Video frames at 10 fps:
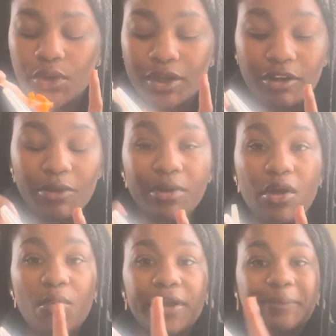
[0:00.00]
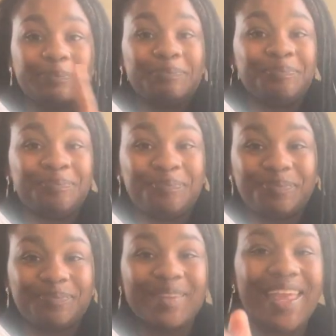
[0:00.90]
Okay, we gonna wait. We
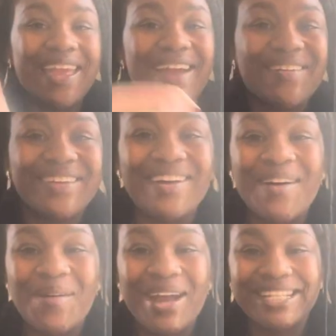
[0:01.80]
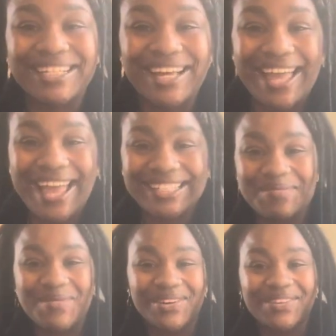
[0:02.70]
gonna wait to ask
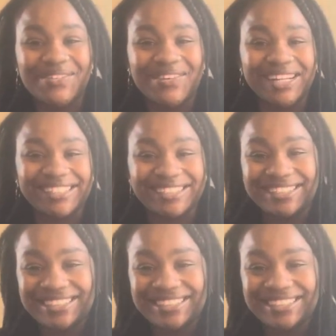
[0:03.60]
some more questions.